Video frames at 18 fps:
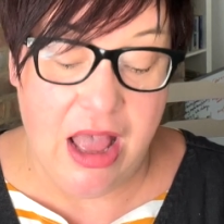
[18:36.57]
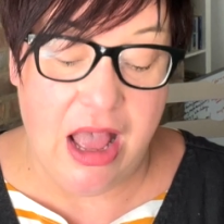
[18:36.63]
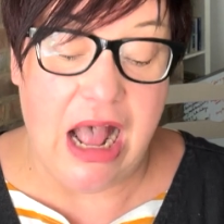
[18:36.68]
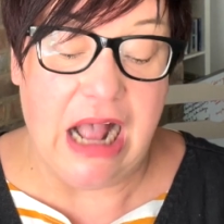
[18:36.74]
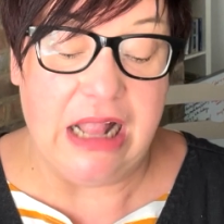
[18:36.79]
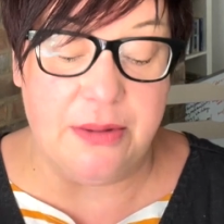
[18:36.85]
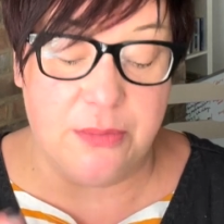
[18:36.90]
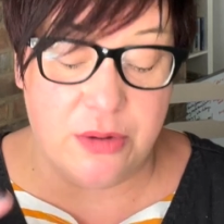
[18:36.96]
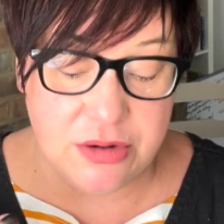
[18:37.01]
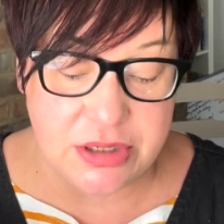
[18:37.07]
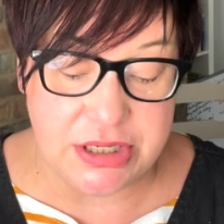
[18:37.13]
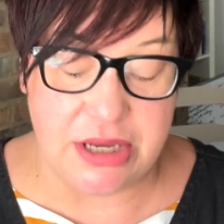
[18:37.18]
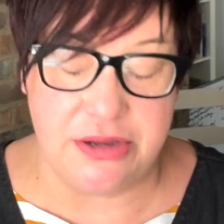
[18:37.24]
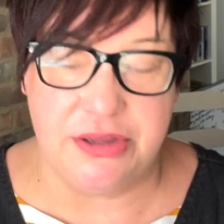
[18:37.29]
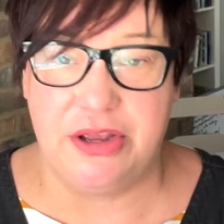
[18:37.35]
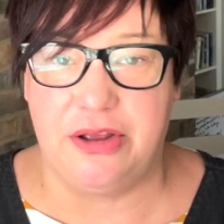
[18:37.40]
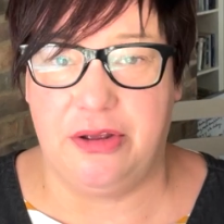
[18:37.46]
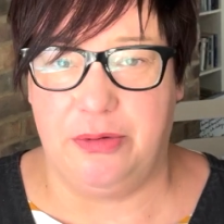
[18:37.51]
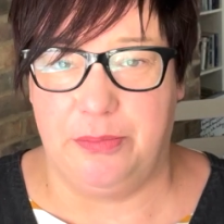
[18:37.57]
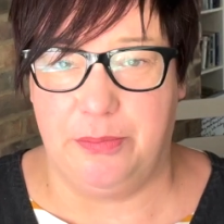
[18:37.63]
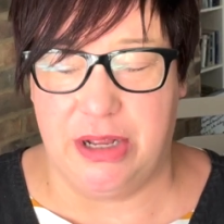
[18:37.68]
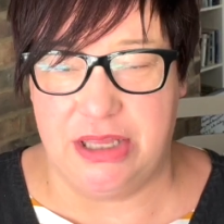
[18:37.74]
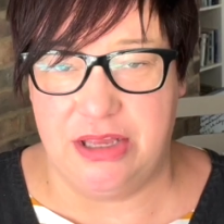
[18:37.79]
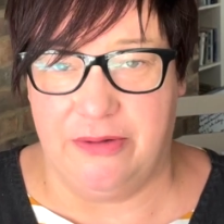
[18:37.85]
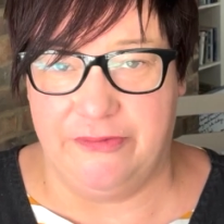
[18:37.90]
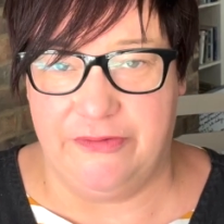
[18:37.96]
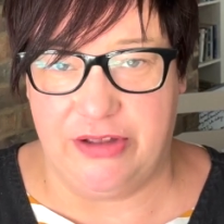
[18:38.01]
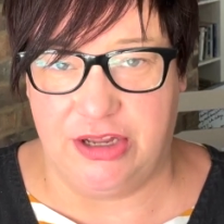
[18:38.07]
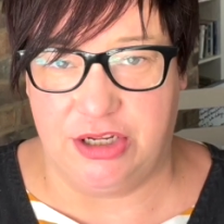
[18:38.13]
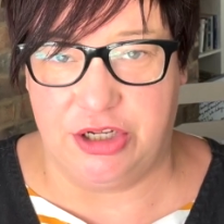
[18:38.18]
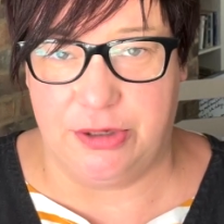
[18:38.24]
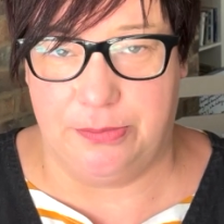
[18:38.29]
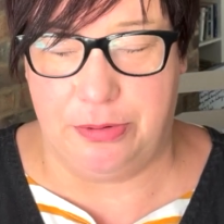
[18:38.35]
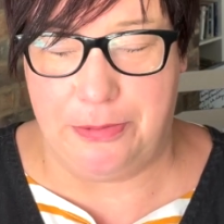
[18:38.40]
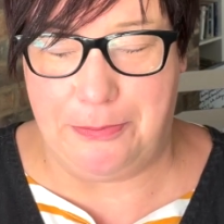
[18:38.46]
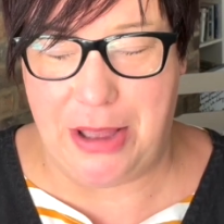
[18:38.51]
And I'm also doing my
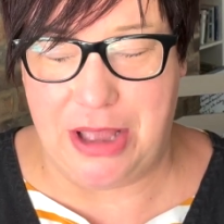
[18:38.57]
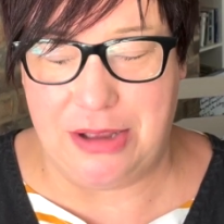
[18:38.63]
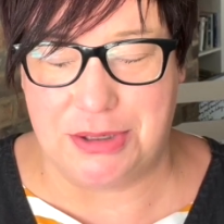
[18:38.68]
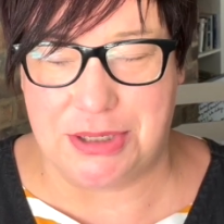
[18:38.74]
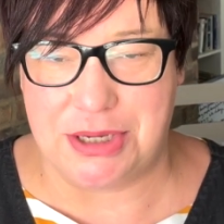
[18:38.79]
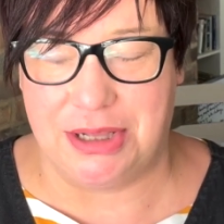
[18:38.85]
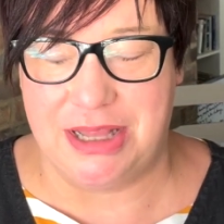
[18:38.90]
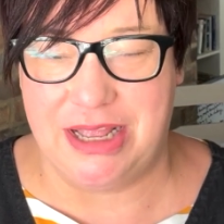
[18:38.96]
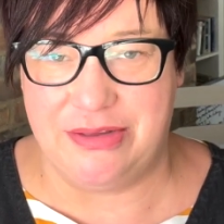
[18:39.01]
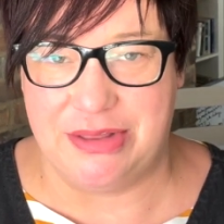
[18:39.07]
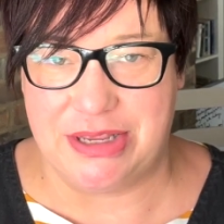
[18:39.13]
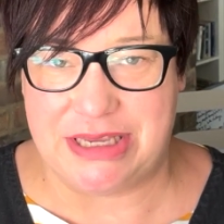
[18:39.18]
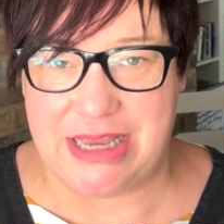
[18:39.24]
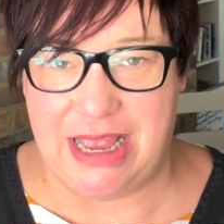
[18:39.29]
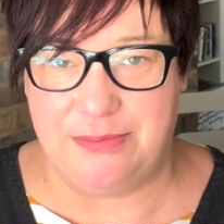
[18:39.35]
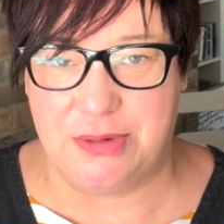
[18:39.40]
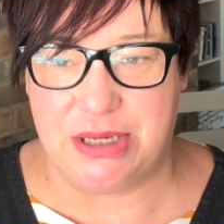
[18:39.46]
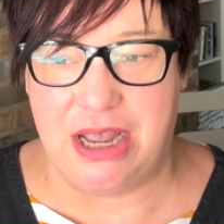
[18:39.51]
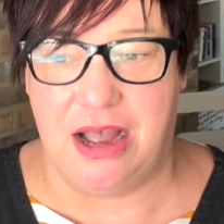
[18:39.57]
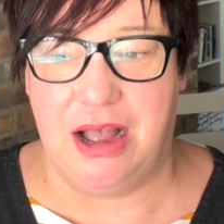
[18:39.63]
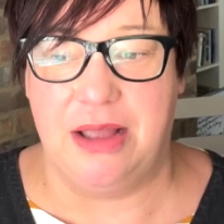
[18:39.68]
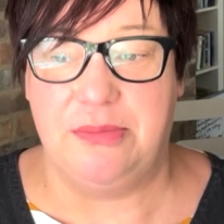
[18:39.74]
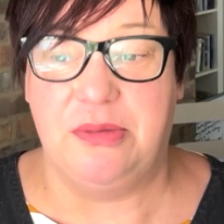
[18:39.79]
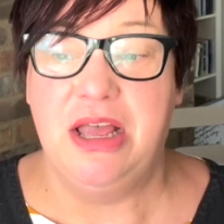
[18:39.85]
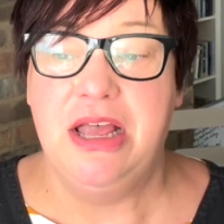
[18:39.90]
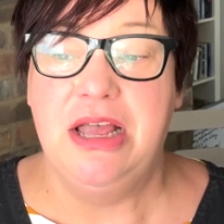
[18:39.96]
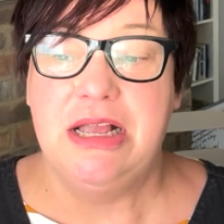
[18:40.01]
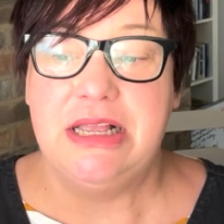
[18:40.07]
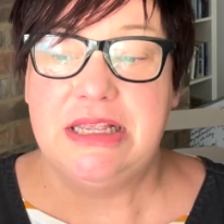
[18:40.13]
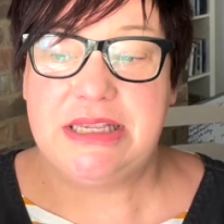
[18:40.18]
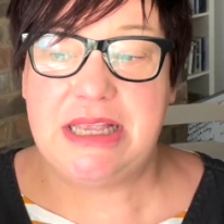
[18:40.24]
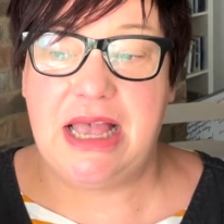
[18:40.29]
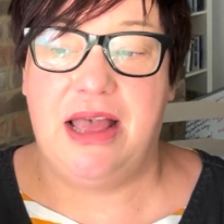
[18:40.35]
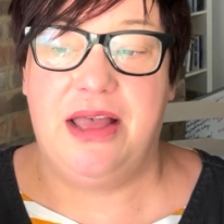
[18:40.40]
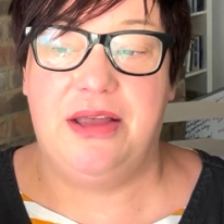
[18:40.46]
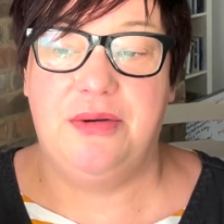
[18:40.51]
non-fiction proposal at the same time.
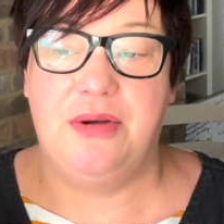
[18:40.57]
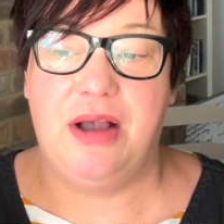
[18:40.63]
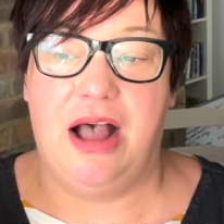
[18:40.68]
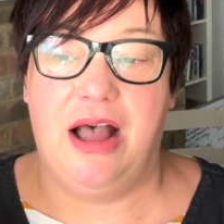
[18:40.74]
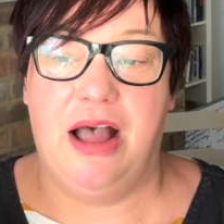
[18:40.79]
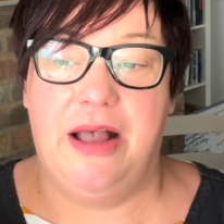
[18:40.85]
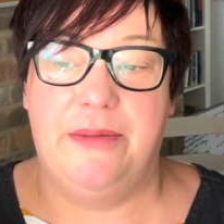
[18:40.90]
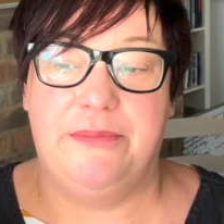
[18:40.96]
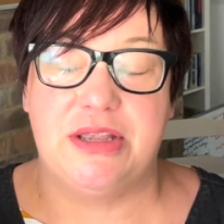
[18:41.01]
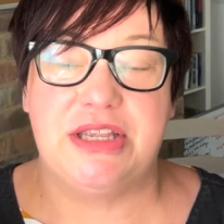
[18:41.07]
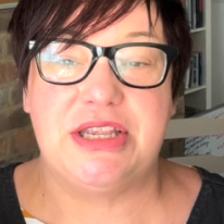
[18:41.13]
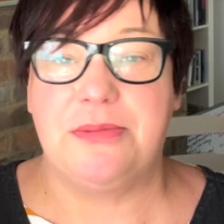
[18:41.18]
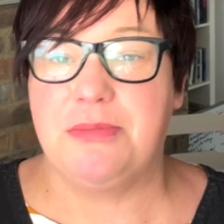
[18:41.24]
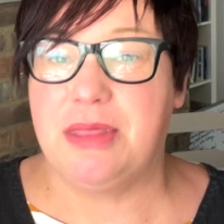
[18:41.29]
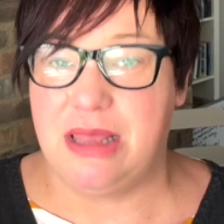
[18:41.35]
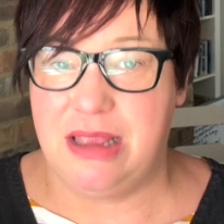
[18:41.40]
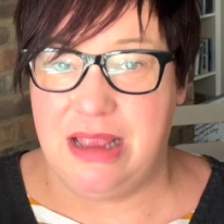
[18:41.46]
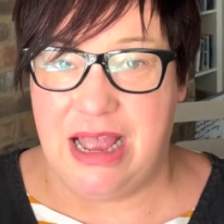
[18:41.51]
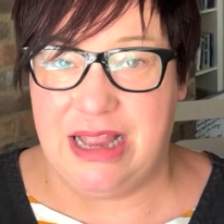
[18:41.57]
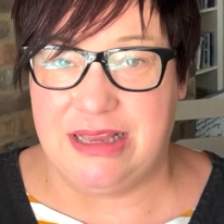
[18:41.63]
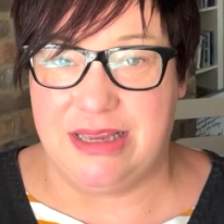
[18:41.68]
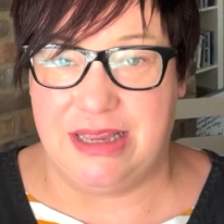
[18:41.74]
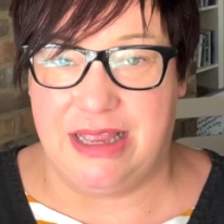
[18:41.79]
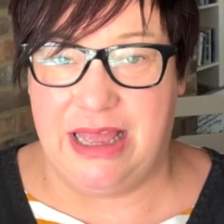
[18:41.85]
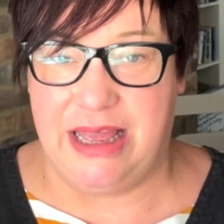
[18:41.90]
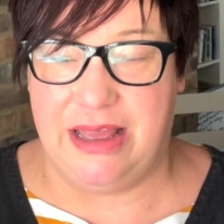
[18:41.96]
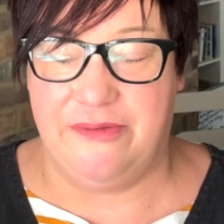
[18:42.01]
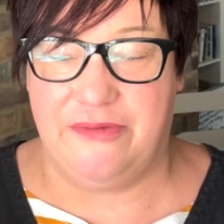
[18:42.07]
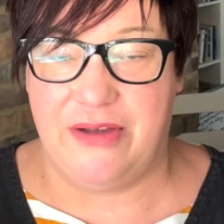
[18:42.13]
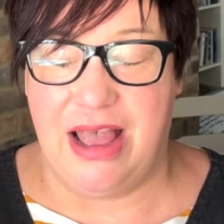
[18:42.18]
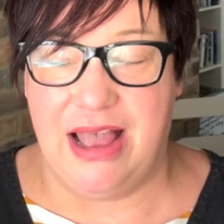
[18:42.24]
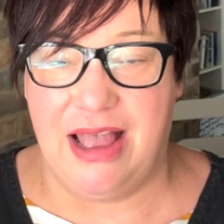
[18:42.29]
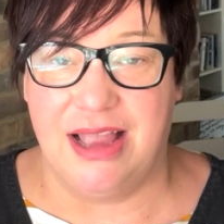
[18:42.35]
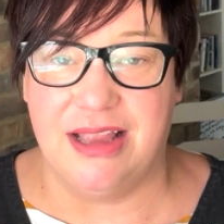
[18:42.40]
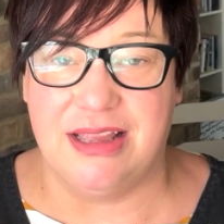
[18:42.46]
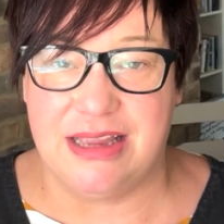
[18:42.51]
So something had to give,
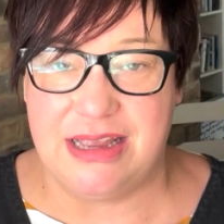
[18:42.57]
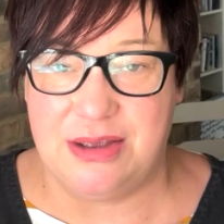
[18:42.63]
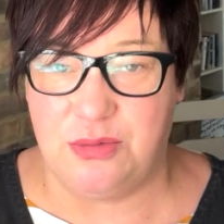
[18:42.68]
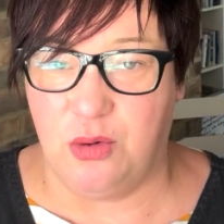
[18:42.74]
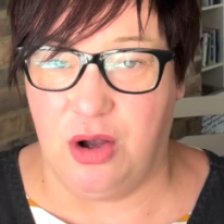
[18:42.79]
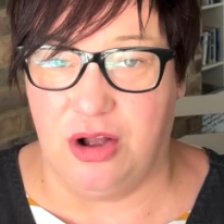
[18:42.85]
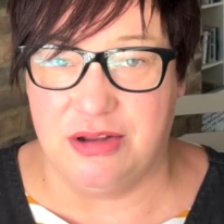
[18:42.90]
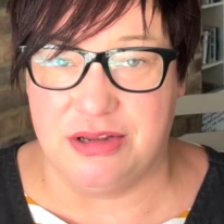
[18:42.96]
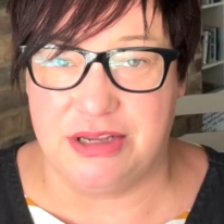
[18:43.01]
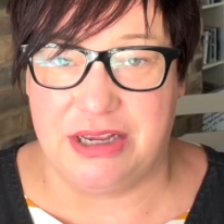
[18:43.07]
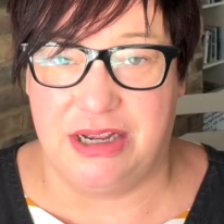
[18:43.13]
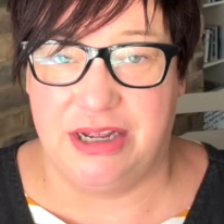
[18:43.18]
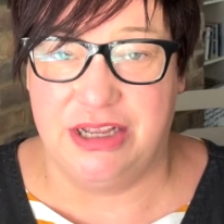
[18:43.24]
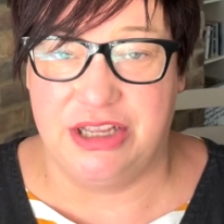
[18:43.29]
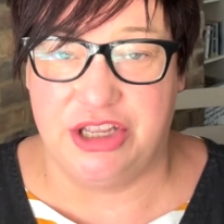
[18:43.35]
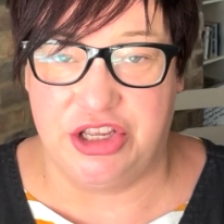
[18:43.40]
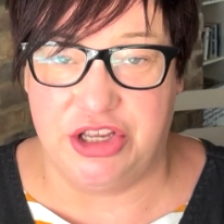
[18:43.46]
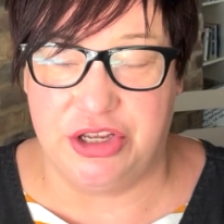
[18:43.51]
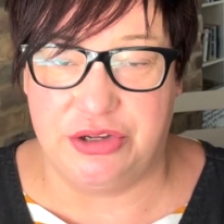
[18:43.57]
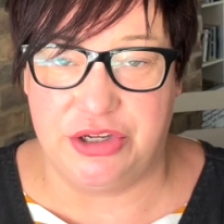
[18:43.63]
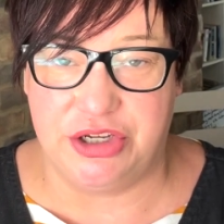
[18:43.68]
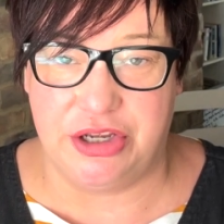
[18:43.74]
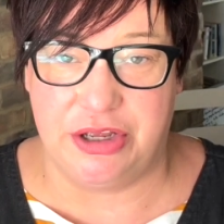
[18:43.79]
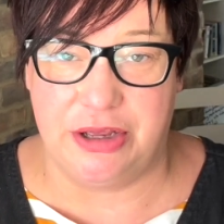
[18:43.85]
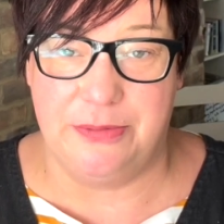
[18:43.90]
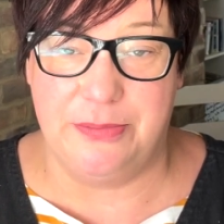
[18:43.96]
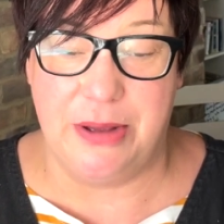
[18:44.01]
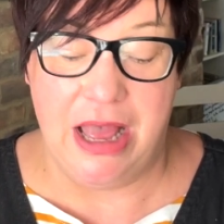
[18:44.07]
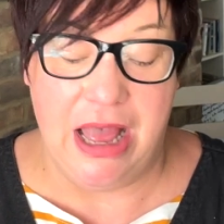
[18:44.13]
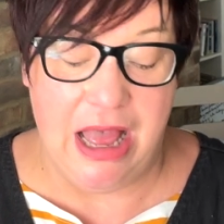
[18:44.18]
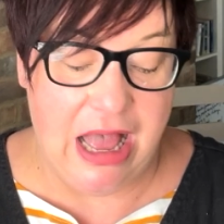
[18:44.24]
and it was YouTube.